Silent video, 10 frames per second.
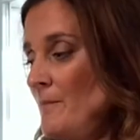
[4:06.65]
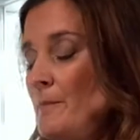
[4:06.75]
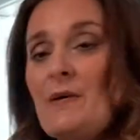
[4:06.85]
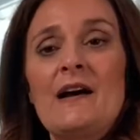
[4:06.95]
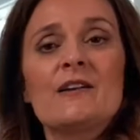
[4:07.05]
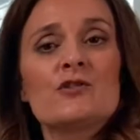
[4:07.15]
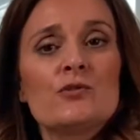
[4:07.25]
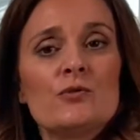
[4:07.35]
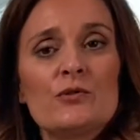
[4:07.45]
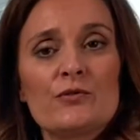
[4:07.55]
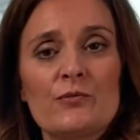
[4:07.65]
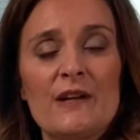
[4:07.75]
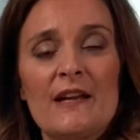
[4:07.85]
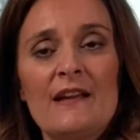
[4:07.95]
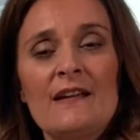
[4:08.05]
by two or
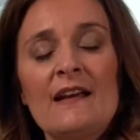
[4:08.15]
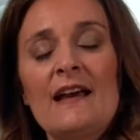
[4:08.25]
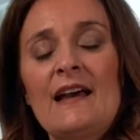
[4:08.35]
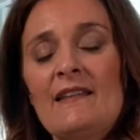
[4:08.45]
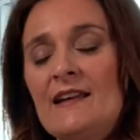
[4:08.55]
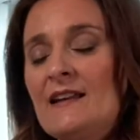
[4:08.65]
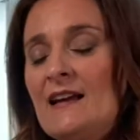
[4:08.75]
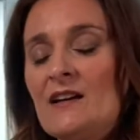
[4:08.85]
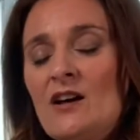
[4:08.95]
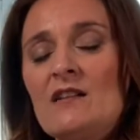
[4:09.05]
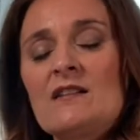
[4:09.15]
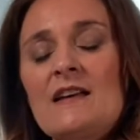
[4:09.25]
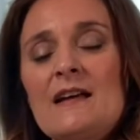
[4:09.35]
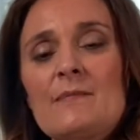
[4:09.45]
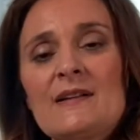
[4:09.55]
three and then I cut them,